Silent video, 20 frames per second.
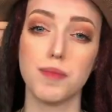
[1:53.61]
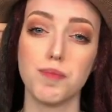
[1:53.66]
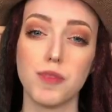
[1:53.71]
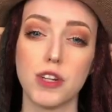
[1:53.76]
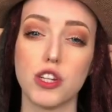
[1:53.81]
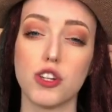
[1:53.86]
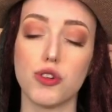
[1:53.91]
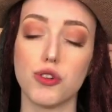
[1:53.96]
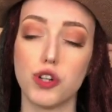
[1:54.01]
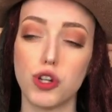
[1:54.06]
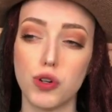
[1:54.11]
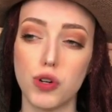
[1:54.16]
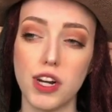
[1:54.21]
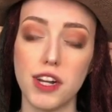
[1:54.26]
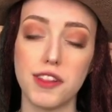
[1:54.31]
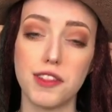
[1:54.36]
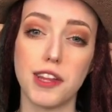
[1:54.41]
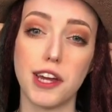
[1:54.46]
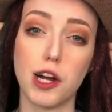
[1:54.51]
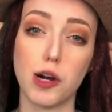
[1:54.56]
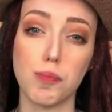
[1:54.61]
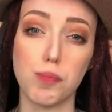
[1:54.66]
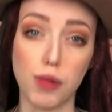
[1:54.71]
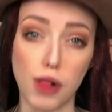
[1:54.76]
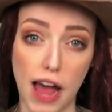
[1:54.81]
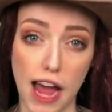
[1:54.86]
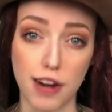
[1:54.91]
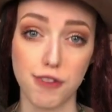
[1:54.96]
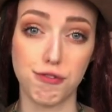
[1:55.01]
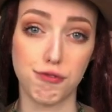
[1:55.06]
So during their
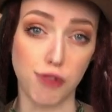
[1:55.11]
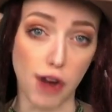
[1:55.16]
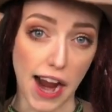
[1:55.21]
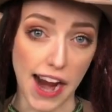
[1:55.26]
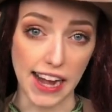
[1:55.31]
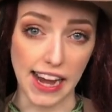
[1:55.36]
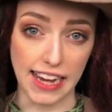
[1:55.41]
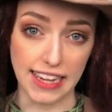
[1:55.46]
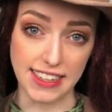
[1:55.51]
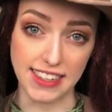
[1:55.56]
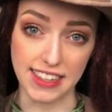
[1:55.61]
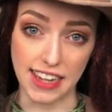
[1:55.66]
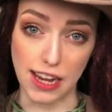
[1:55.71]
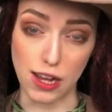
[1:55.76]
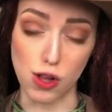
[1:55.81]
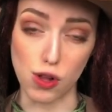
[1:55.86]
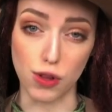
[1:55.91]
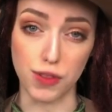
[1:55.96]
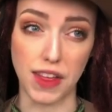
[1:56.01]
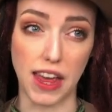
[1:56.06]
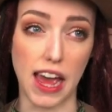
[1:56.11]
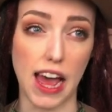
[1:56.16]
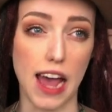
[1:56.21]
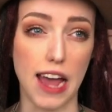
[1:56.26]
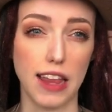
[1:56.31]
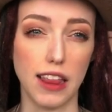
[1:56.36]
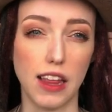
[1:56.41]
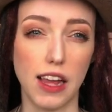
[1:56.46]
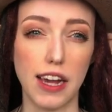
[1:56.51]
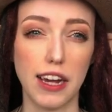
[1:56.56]
Black Friday sale, they
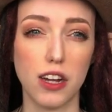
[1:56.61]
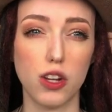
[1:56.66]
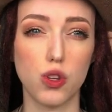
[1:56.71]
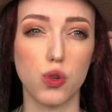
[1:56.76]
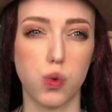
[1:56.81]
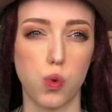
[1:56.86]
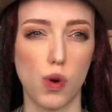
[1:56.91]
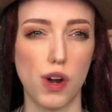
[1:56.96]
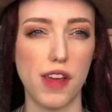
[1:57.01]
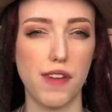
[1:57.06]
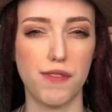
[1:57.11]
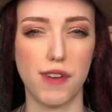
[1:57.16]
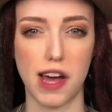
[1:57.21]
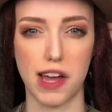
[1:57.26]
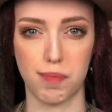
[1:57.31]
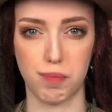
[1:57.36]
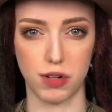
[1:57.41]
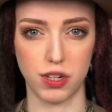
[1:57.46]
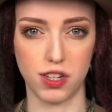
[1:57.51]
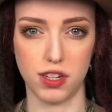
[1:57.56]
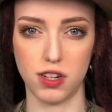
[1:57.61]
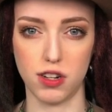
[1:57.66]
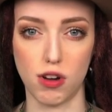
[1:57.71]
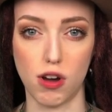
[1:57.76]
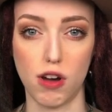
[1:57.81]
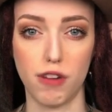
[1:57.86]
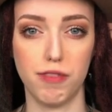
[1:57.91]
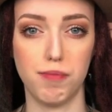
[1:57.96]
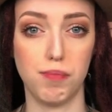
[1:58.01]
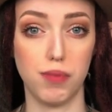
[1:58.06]
had like 25%
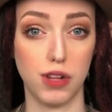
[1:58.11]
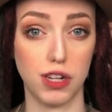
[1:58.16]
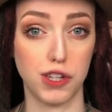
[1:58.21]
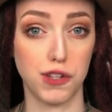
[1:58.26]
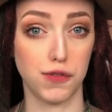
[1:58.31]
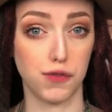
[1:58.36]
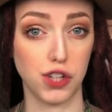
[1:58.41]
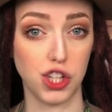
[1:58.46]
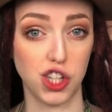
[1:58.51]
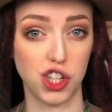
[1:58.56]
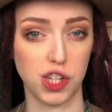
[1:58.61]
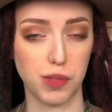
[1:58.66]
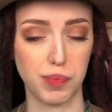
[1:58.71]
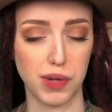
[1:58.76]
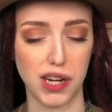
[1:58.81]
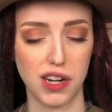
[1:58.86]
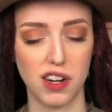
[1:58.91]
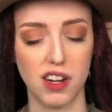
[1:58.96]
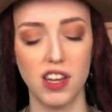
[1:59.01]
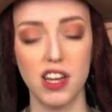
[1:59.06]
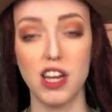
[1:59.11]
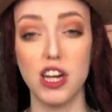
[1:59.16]
off plus free shipping.